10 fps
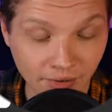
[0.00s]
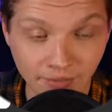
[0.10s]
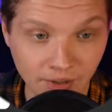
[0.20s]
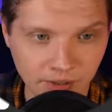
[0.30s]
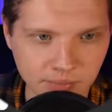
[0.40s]

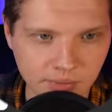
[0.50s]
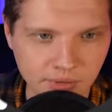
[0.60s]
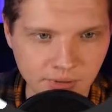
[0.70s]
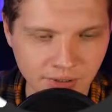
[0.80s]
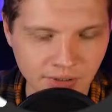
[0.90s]

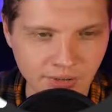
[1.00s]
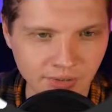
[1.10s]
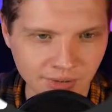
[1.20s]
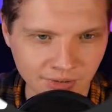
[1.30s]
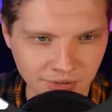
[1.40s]
available in
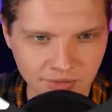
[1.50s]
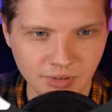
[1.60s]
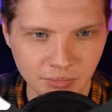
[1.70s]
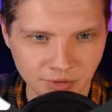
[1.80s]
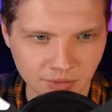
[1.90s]
the
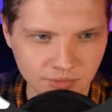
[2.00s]
description